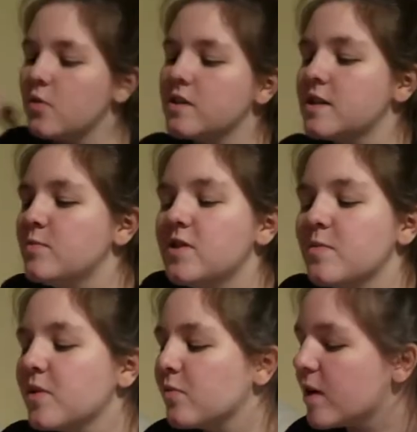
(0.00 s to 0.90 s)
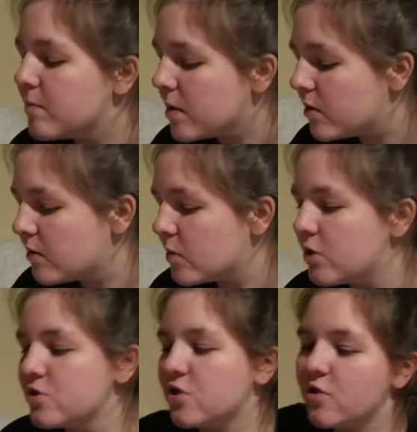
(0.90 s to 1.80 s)
She always gets me something rainbow, and we
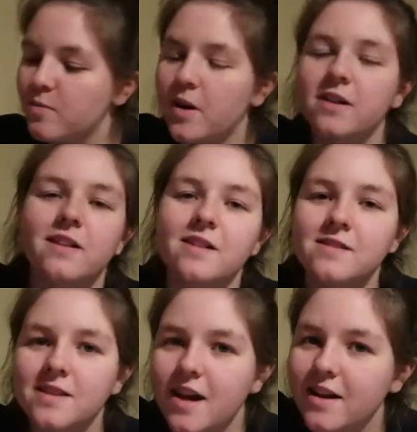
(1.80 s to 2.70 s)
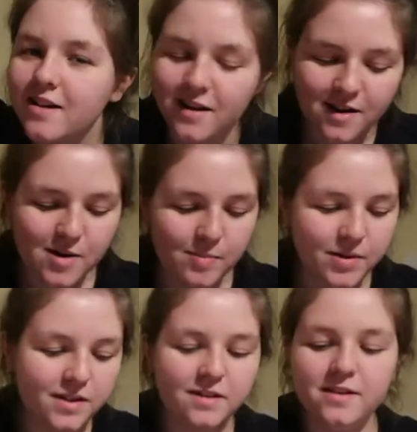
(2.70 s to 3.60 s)
all joke about it that it's gay,
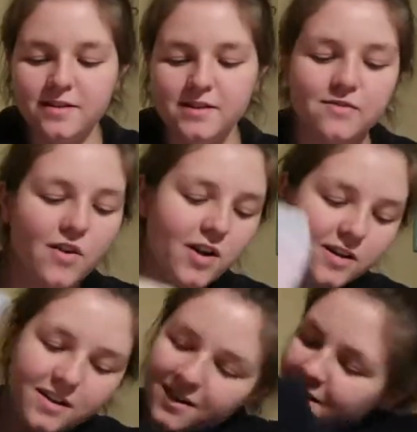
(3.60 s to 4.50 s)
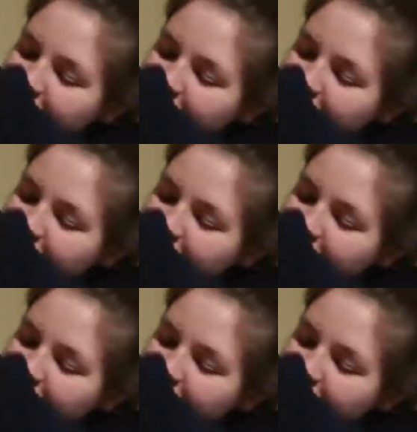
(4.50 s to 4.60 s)
but it's fine.